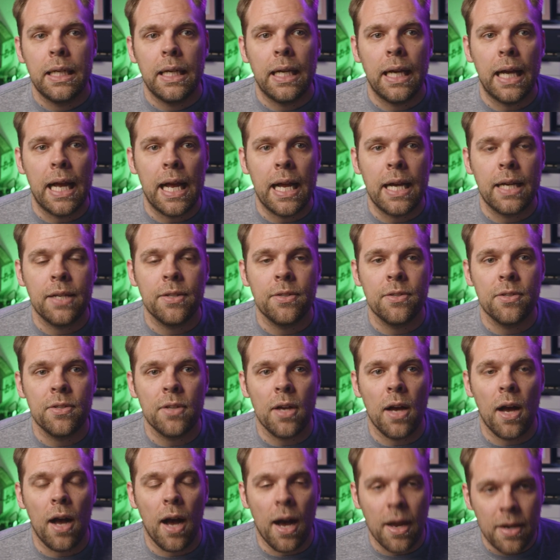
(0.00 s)
and
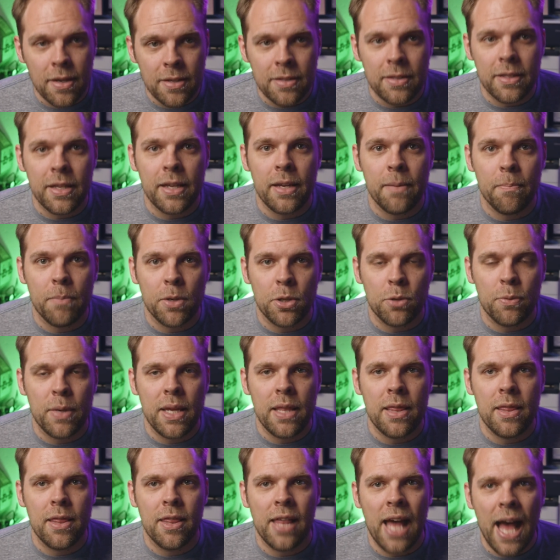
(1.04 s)
honestly,
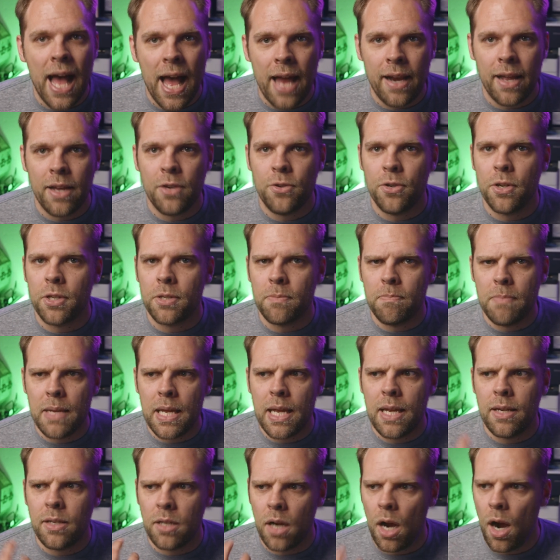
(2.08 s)
between that and just
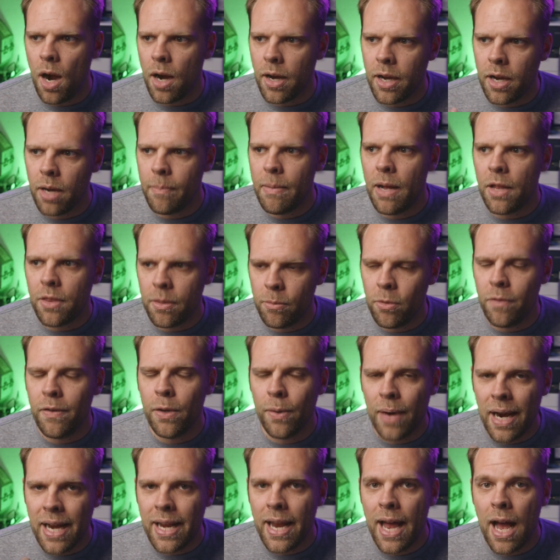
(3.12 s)
me talking about the movie
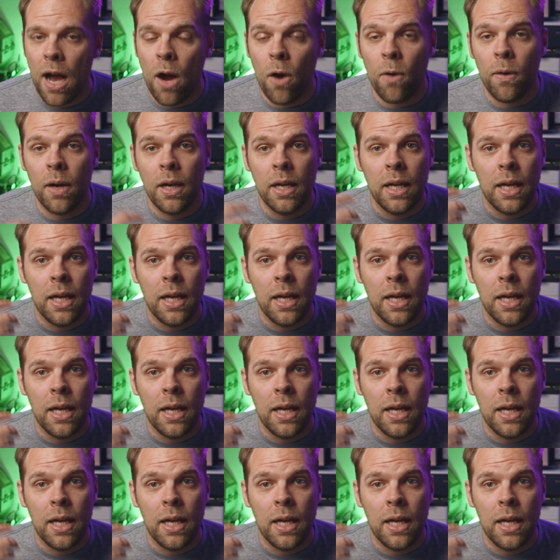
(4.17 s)
right now,